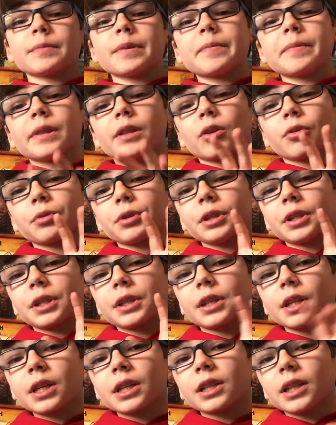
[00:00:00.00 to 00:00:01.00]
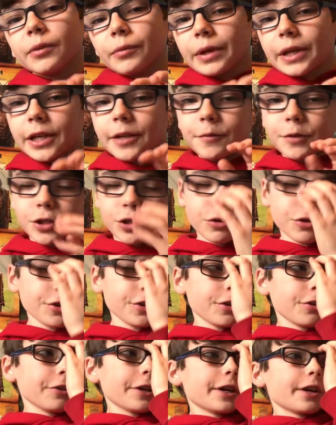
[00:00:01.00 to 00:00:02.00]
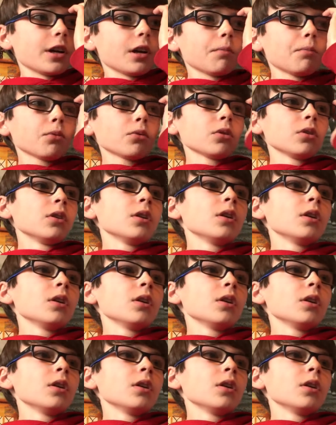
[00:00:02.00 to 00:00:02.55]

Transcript: maybe don't really think that Rick and Michonne are a great couple.